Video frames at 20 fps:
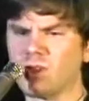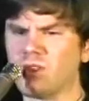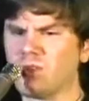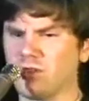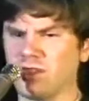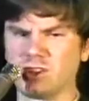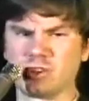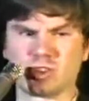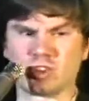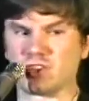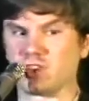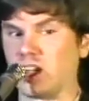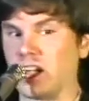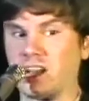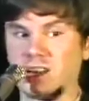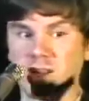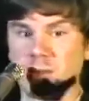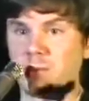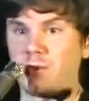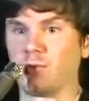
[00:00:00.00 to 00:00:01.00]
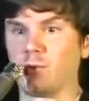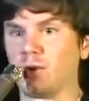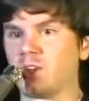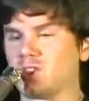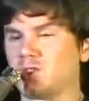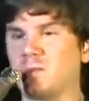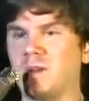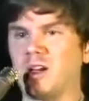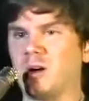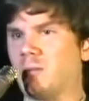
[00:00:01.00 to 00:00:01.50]
They just dial up a
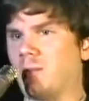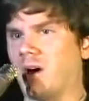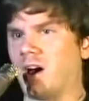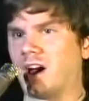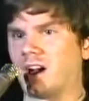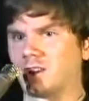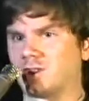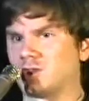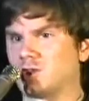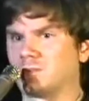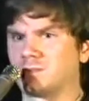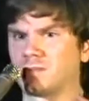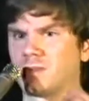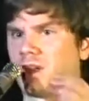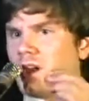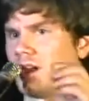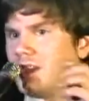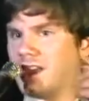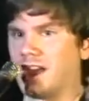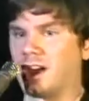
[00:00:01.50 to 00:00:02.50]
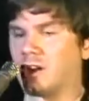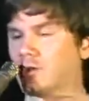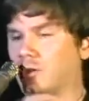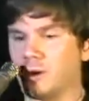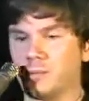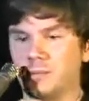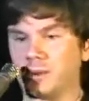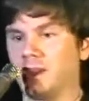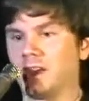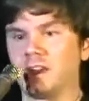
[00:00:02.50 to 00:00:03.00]
voicemail box, enter
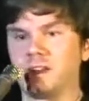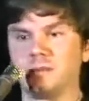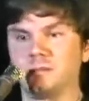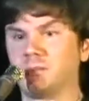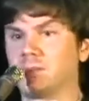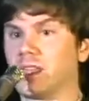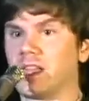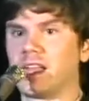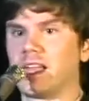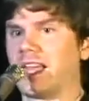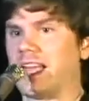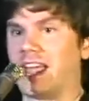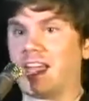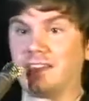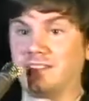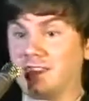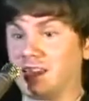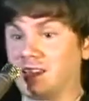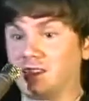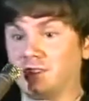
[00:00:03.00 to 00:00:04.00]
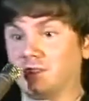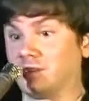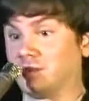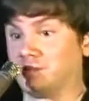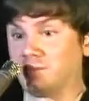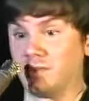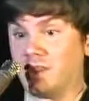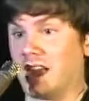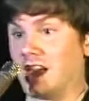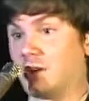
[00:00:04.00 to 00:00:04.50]
a PIN, and they can
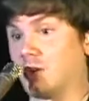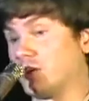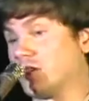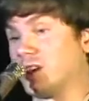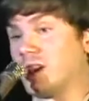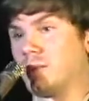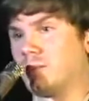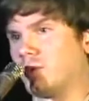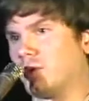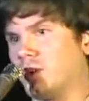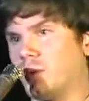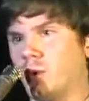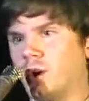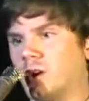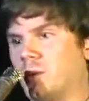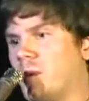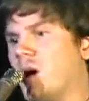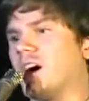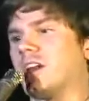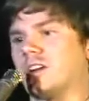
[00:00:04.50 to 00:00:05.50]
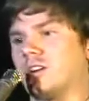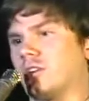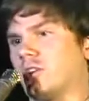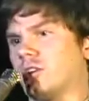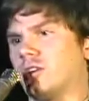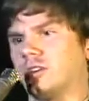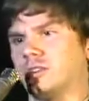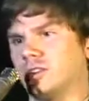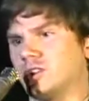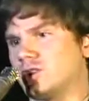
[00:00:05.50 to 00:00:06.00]
enter the number they want to
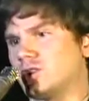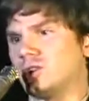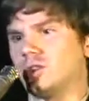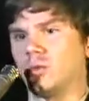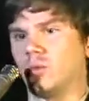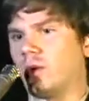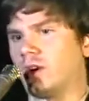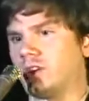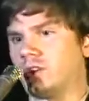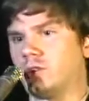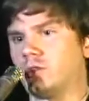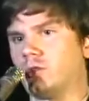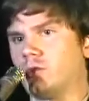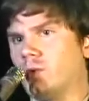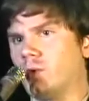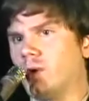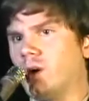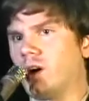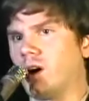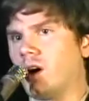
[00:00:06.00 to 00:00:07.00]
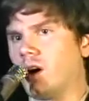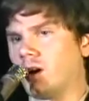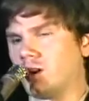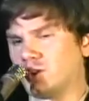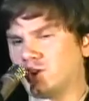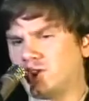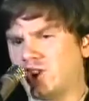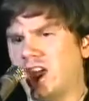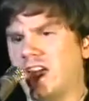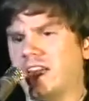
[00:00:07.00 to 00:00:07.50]
monitor and listen to what you are
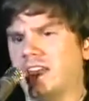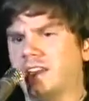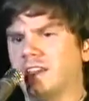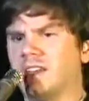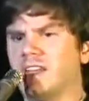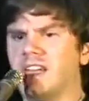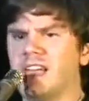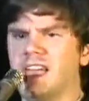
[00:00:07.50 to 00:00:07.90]
saying.